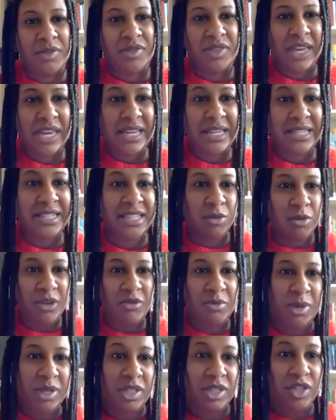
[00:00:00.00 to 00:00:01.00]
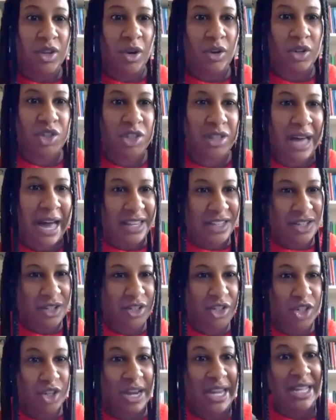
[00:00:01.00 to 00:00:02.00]
things that we've been socialized or
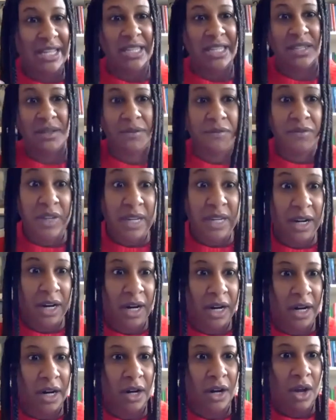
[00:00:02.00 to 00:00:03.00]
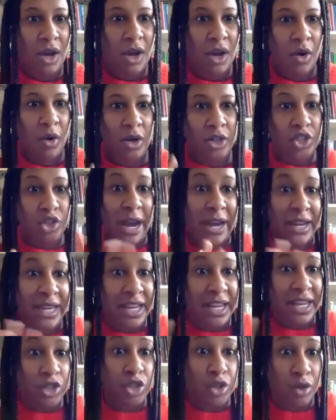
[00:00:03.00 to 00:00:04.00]
trained to fear or try to
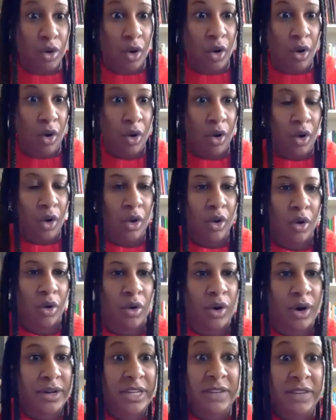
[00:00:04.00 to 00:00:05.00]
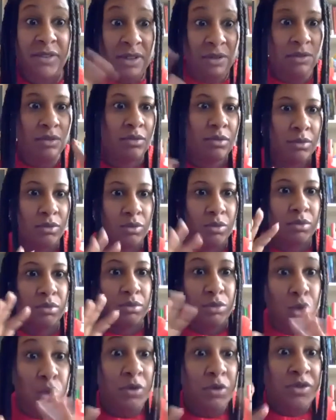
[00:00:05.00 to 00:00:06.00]
control or even
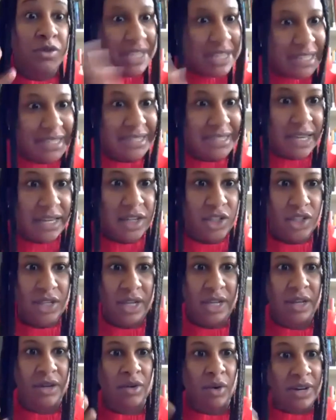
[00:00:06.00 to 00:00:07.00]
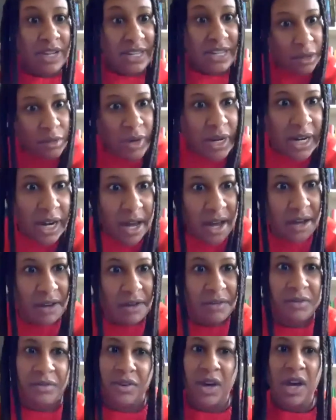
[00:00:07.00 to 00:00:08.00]
move to extinction or get rid
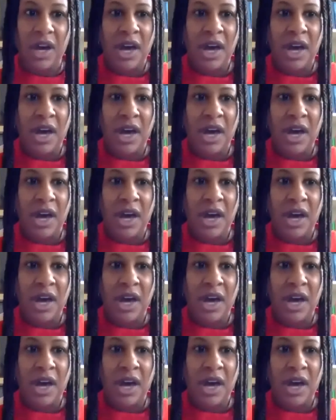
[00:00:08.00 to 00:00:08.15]
of,